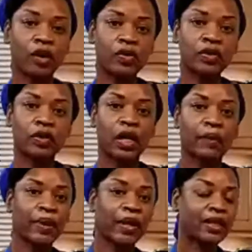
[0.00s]
so you're not
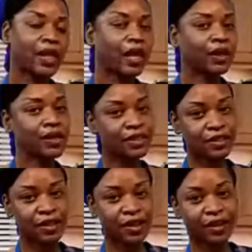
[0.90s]
being
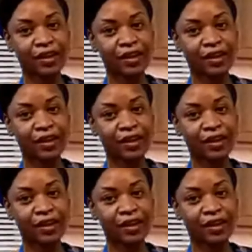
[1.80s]
antagonistic,